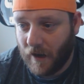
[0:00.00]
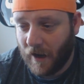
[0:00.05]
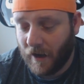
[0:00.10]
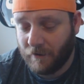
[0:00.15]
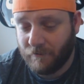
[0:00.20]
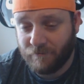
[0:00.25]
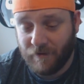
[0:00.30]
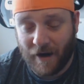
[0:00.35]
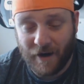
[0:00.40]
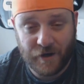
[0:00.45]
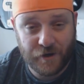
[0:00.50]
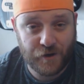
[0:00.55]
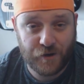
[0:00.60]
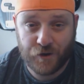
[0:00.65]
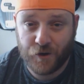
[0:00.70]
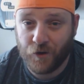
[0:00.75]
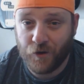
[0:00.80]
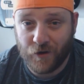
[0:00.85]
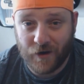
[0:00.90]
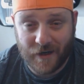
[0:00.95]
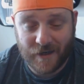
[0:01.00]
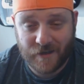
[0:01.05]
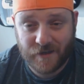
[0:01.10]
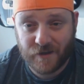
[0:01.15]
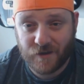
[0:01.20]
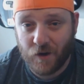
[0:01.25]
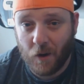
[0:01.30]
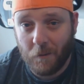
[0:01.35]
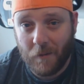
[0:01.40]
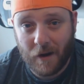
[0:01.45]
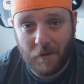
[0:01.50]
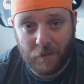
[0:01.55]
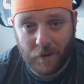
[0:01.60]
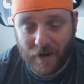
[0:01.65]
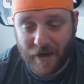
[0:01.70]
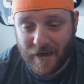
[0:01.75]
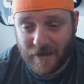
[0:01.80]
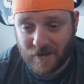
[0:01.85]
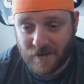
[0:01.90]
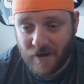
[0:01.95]
I should. It's not my
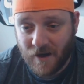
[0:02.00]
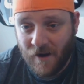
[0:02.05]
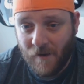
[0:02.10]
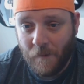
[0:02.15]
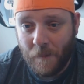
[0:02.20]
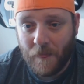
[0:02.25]
place.